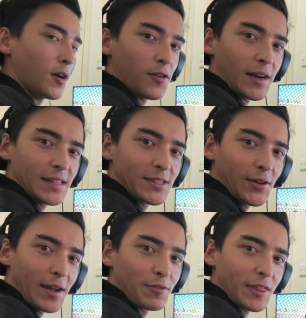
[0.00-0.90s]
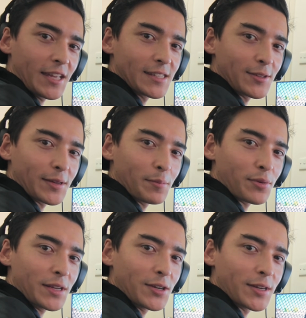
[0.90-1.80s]
Alright, so everything's looking
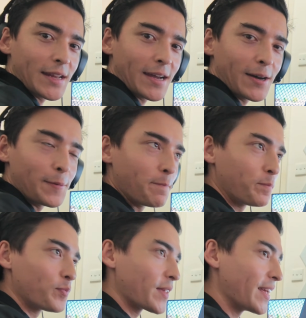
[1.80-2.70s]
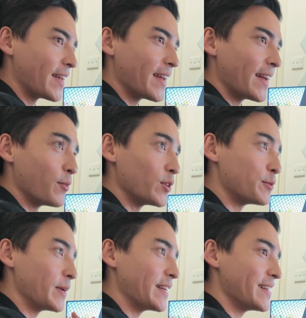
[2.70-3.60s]
pretty good now,
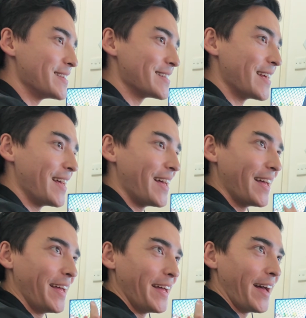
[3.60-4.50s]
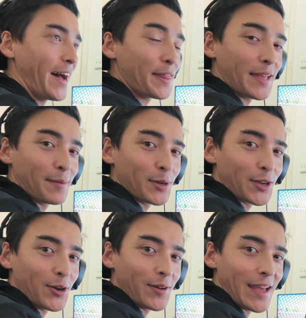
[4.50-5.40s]
which means I think I'm gonna
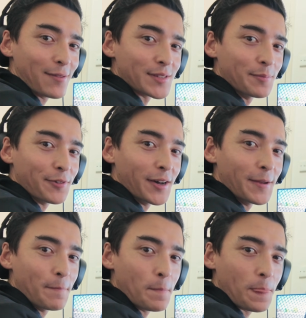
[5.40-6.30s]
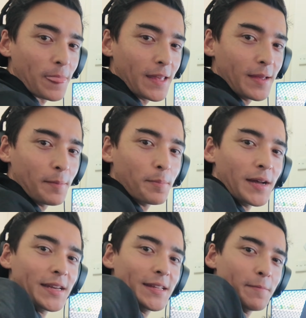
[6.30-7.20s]
go and have some fun.
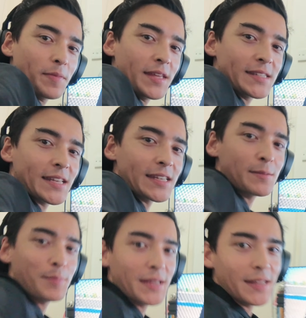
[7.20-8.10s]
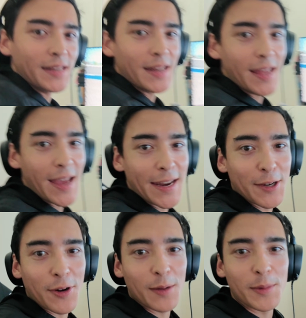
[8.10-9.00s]
But this has been an
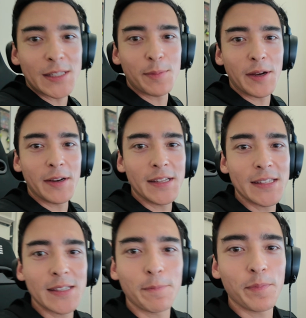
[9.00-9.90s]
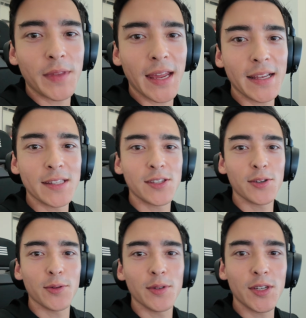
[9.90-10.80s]
incredible experience getting
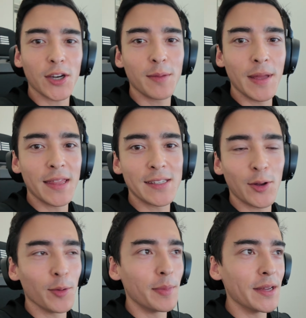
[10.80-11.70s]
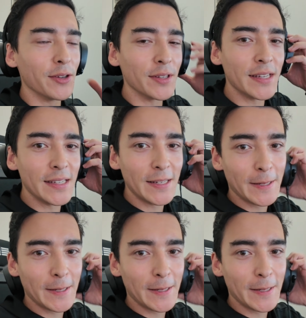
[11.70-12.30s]
to document this whole build.